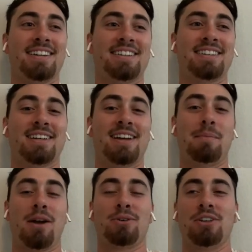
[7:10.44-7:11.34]
I'm not
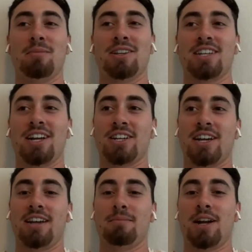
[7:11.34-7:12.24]
really a mustache
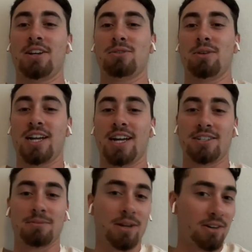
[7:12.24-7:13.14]
guy, but I just wish I had
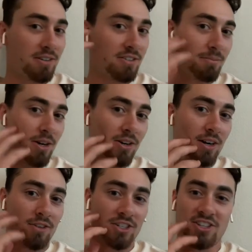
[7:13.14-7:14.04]
some better
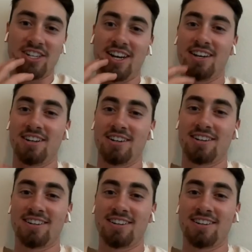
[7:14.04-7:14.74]
coverage on the side here.